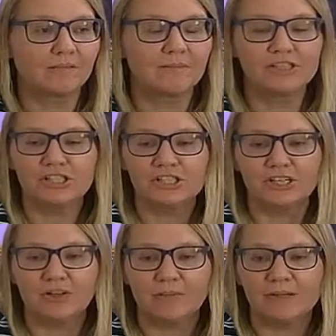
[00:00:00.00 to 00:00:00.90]

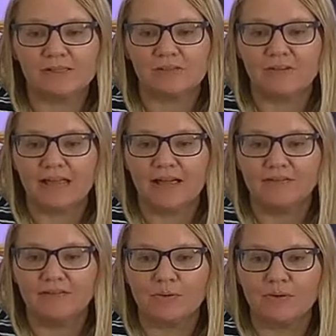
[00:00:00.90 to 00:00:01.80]
Magician, you basically
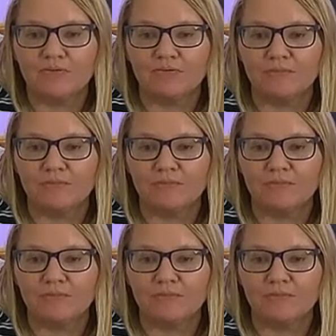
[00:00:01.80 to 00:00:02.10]
have